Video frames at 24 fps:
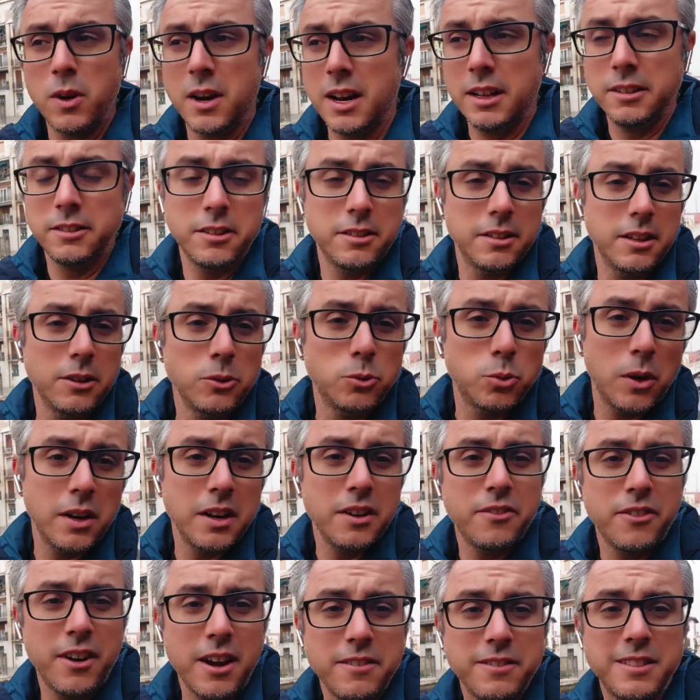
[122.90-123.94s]

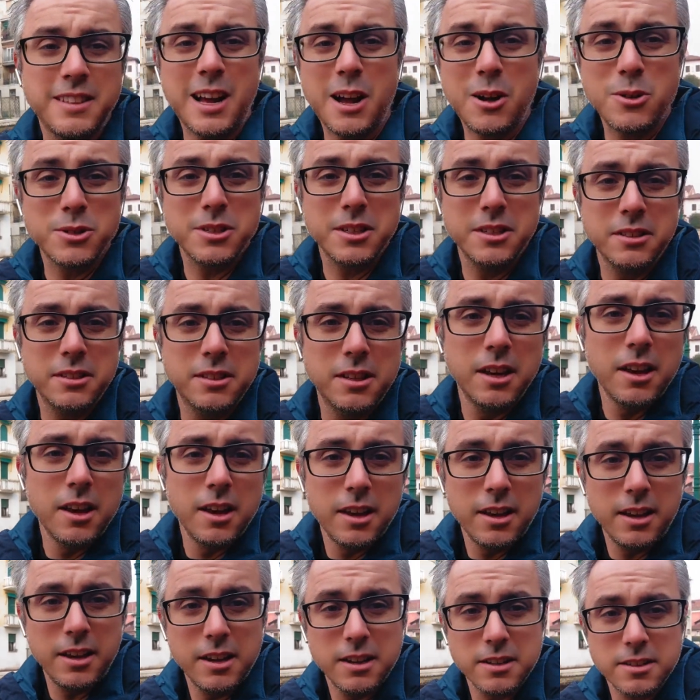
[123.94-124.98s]
125,000
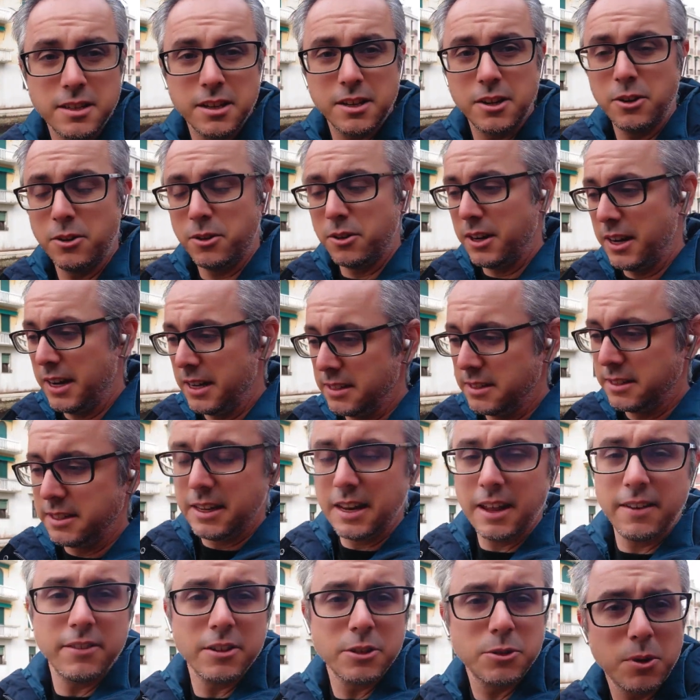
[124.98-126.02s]
years ago, and
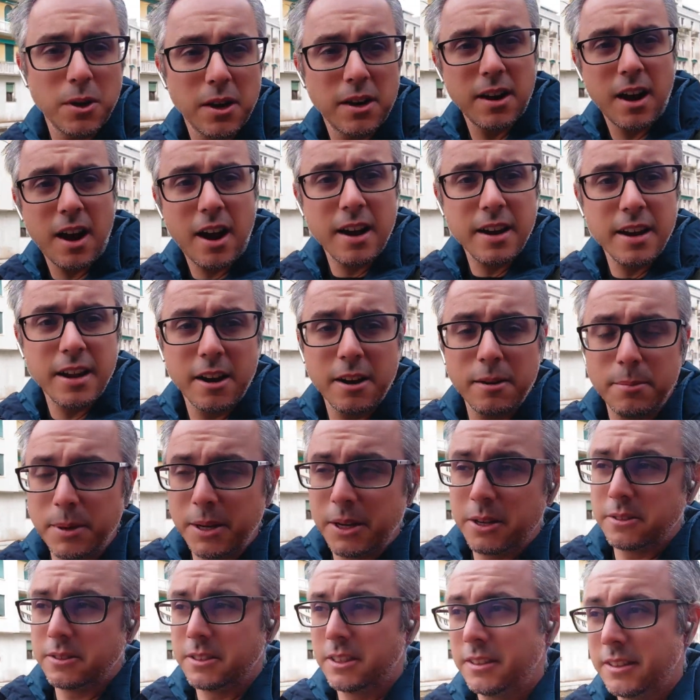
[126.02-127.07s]
sea levels were higher
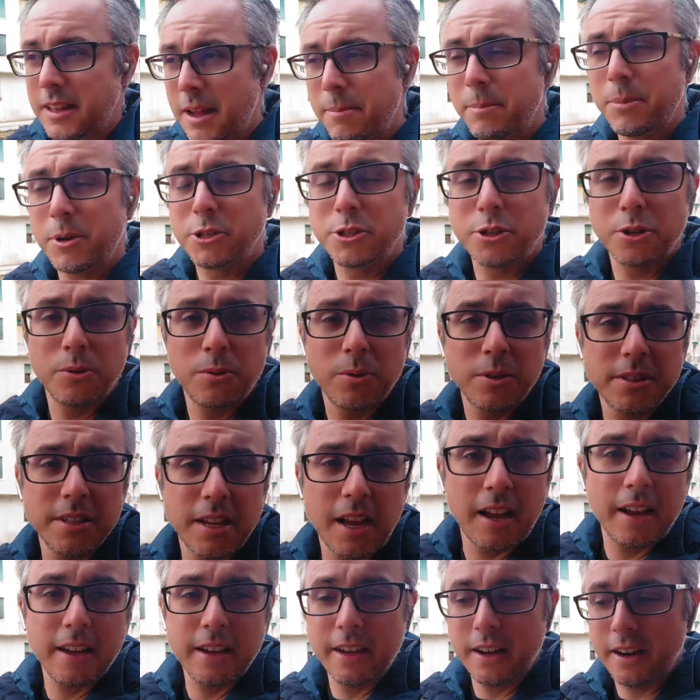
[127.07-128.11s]
because the temperature was
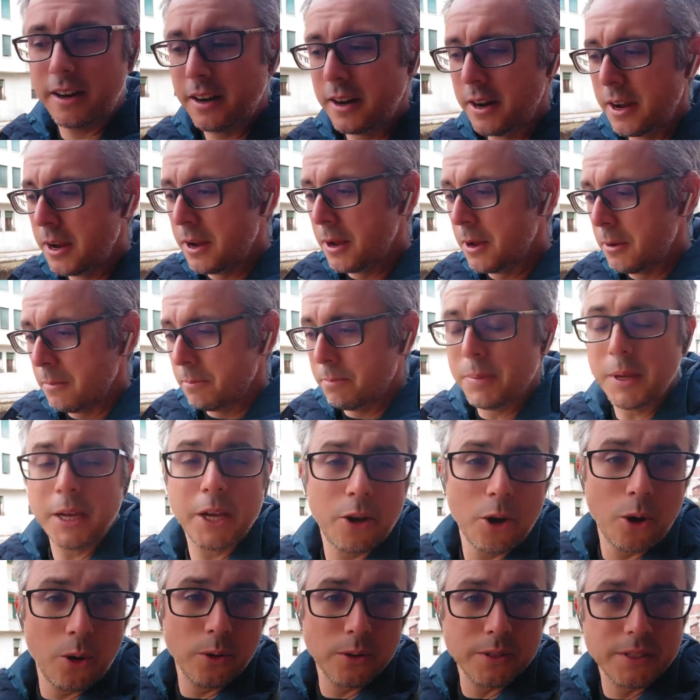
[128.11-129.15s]
higher,
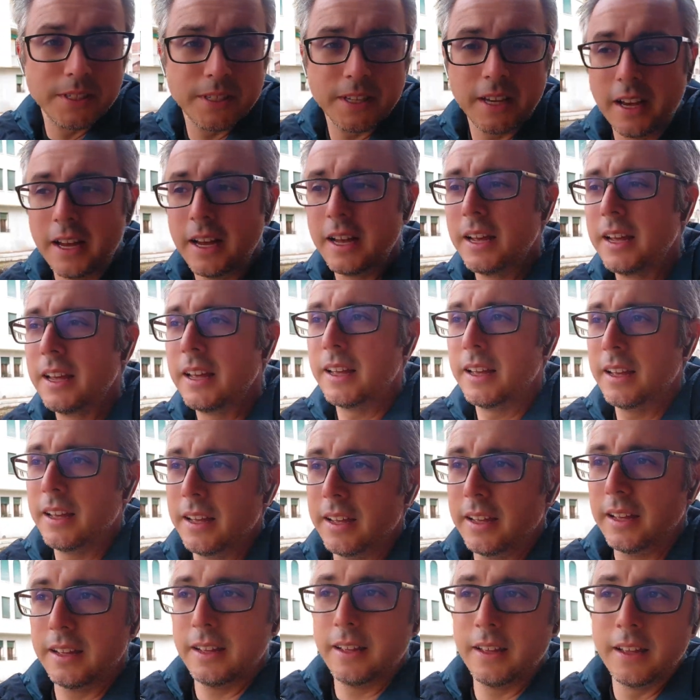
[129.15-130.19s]
because
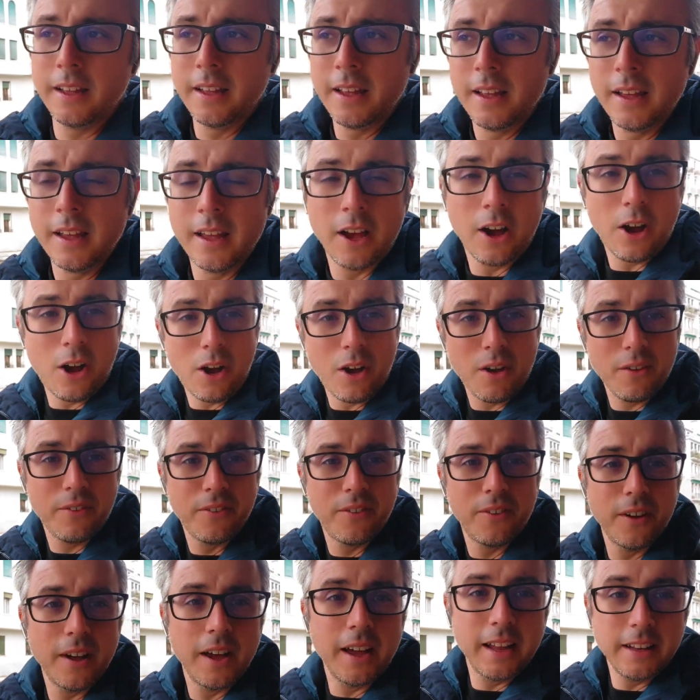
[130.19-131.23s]

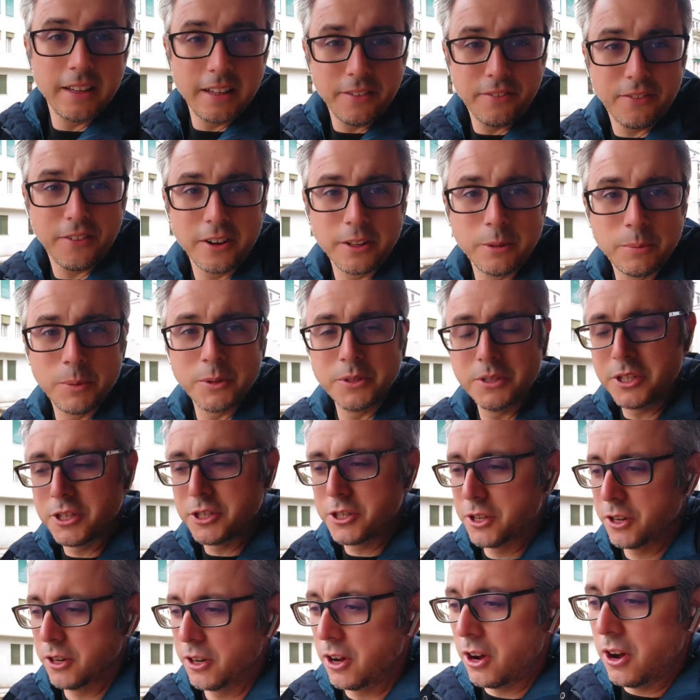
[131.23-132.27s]
of a different
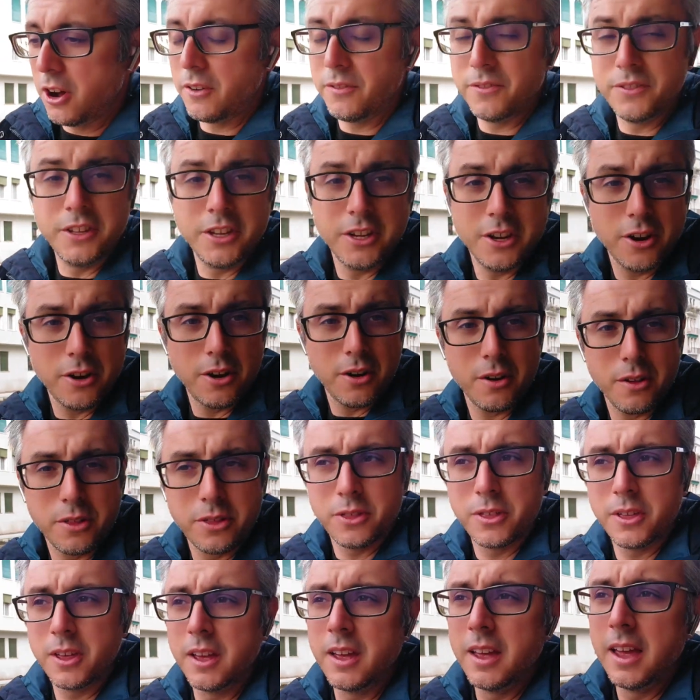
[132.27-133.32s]
position of the
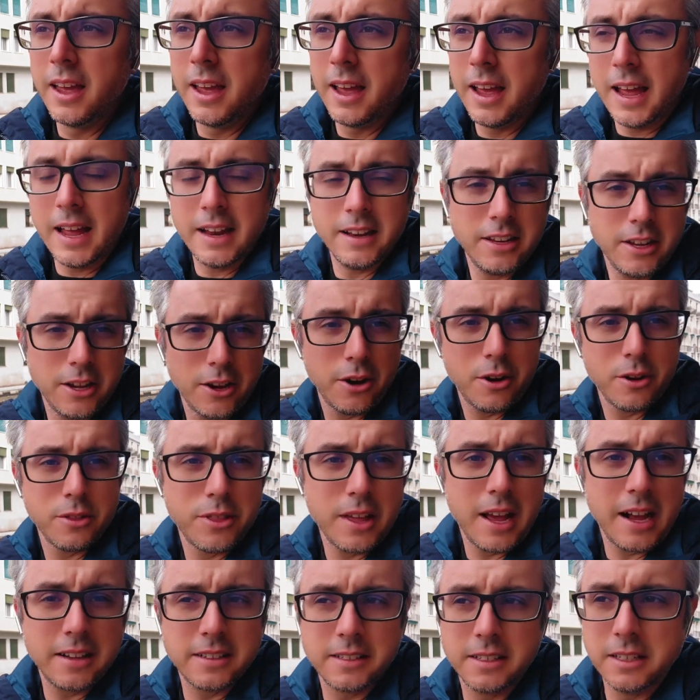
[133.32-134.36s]
Earth and the
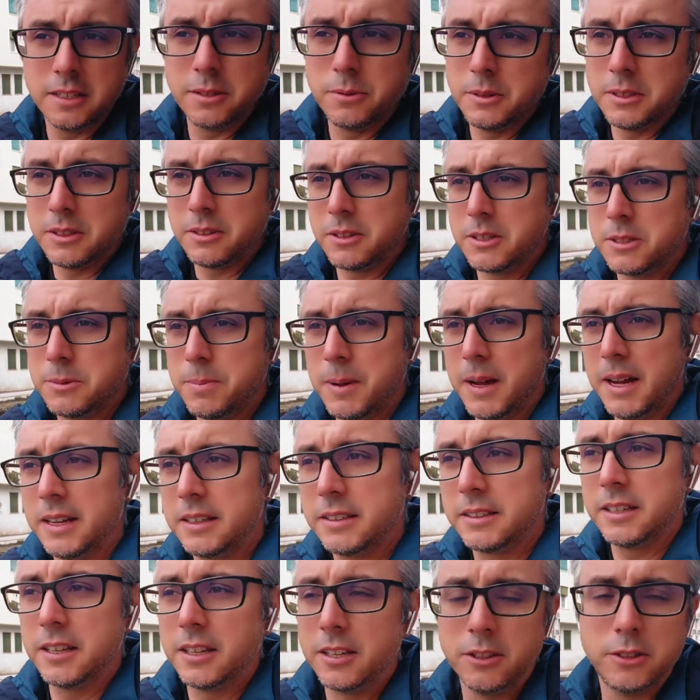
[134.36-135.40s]
Earth axis with
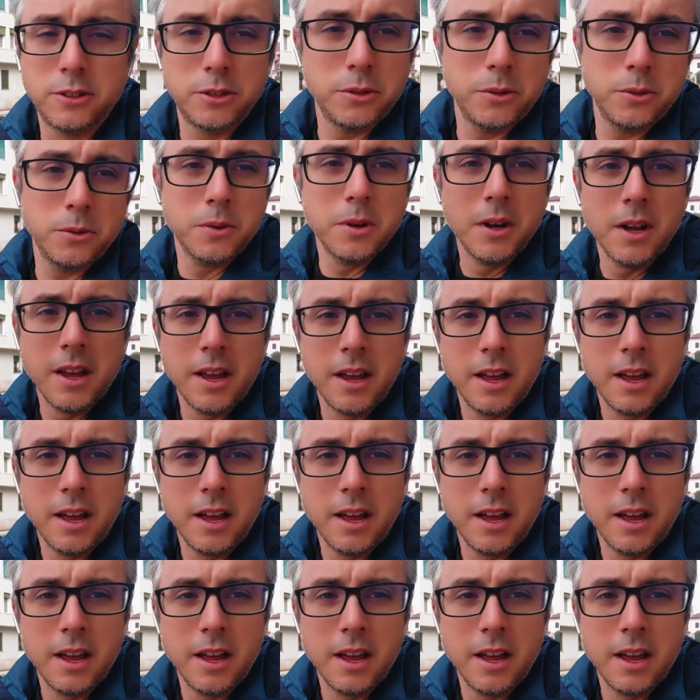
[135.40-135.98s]
respect to